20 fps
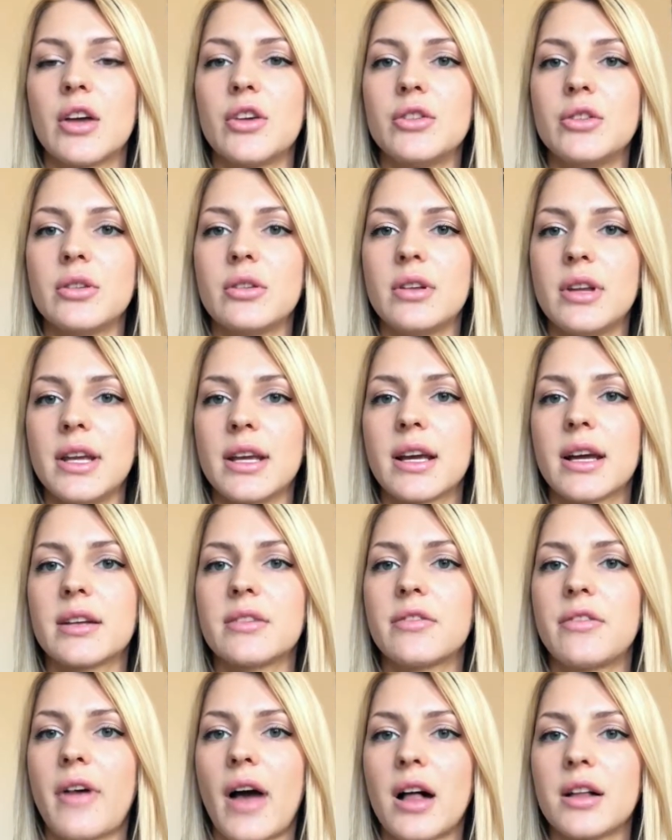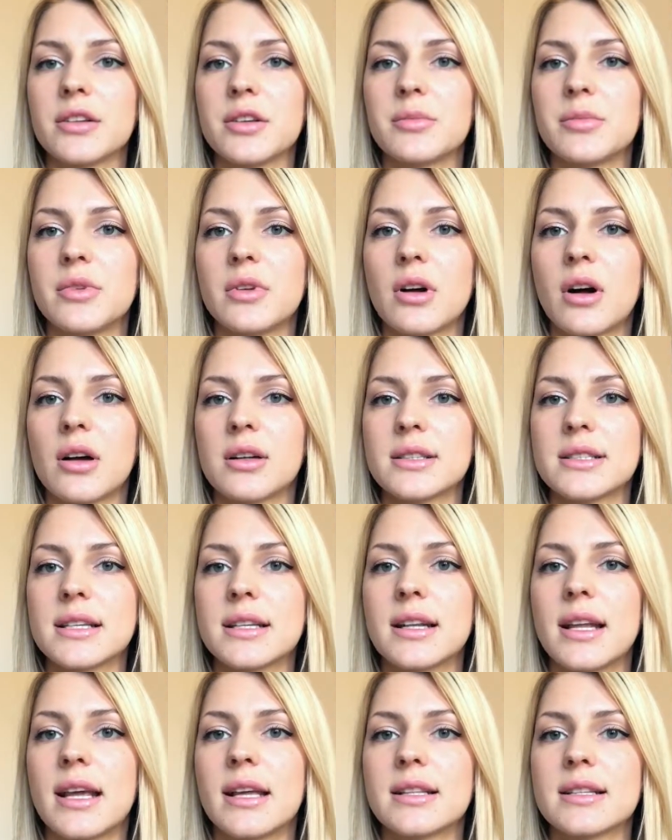unique and valuable
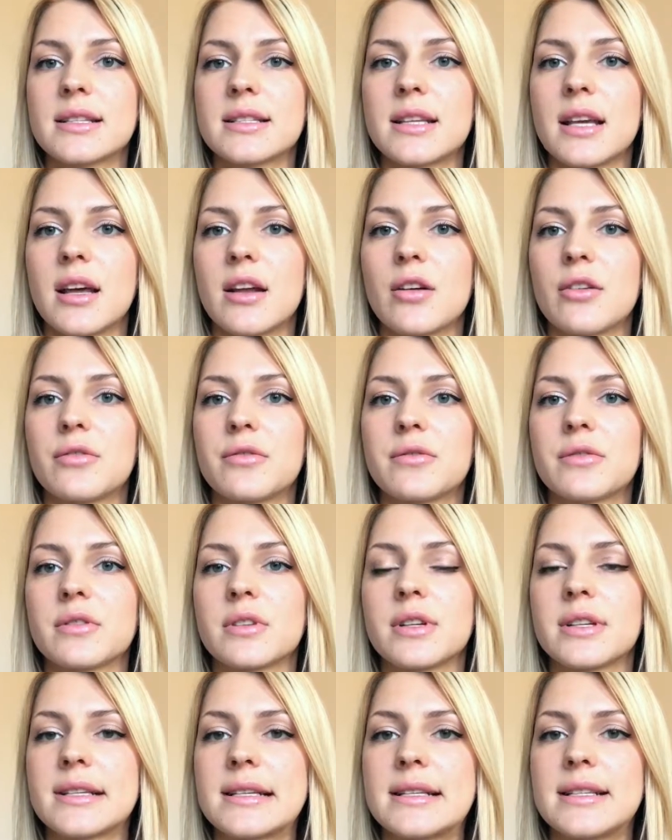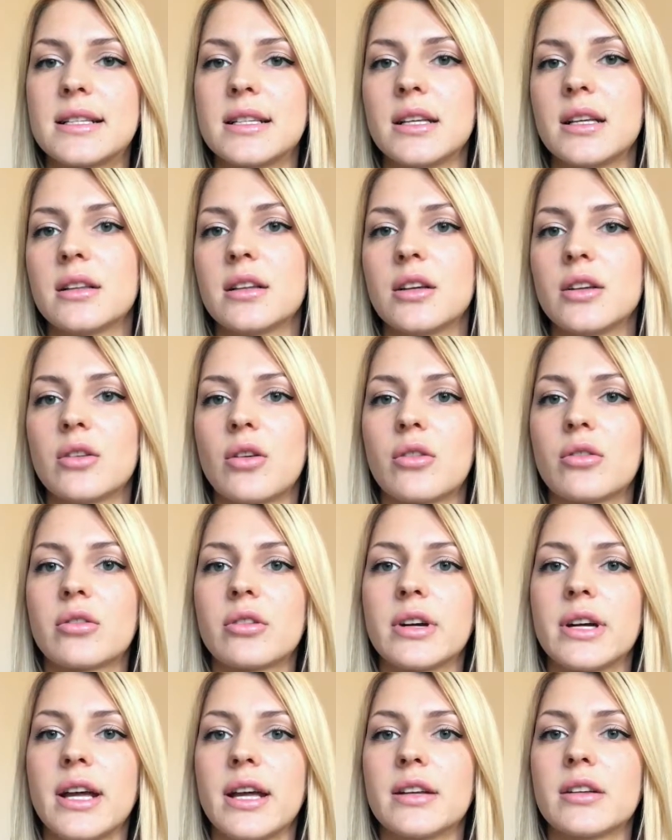content instead of stealing or
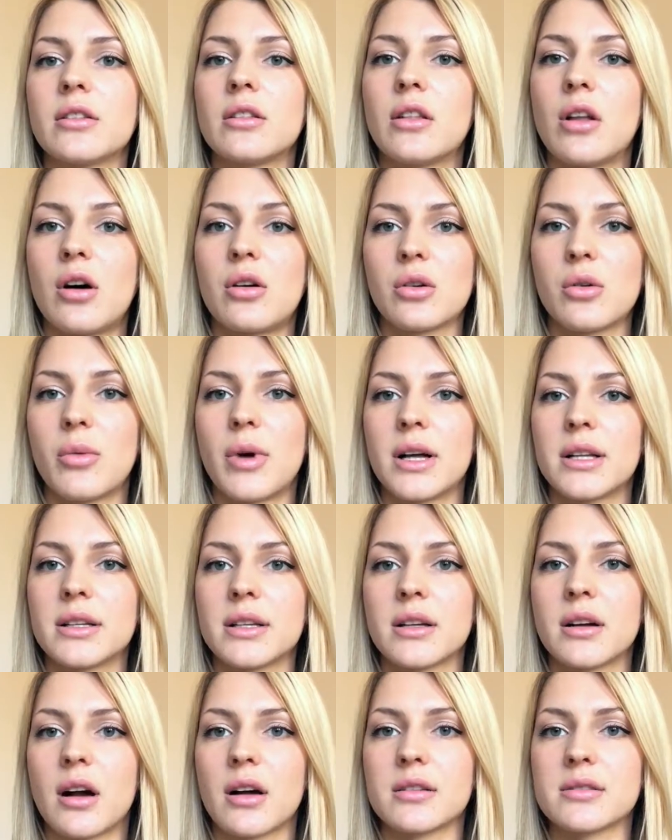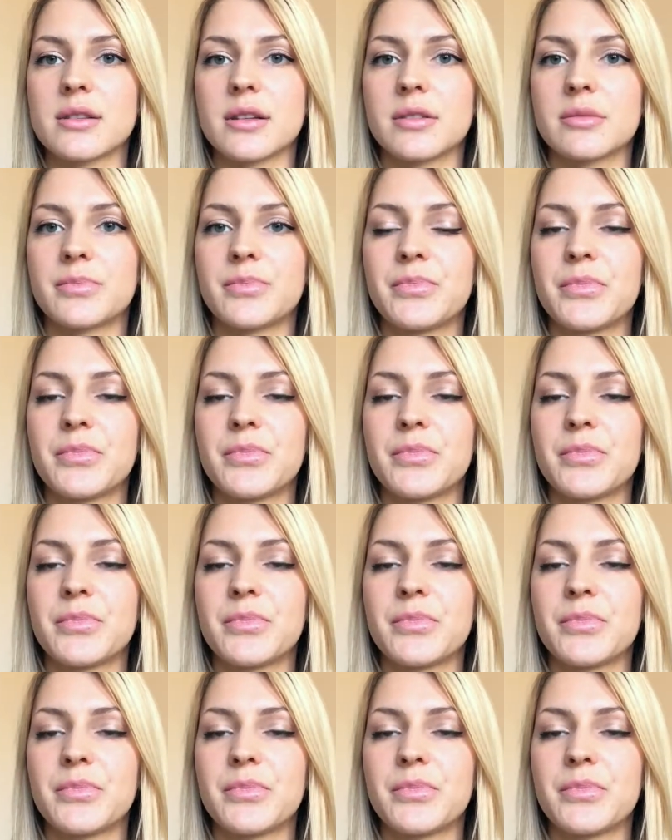creating low quality content.